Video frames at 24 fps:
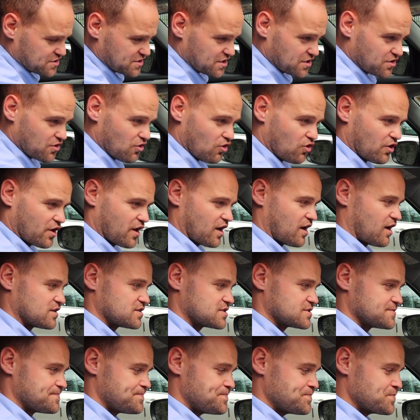into the door
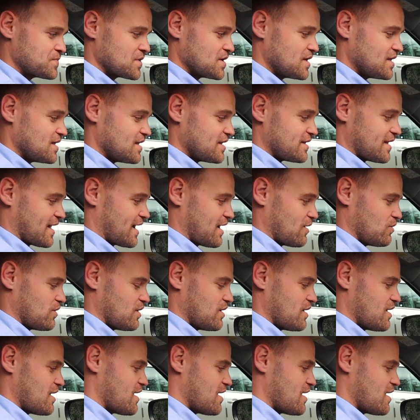cards. Now,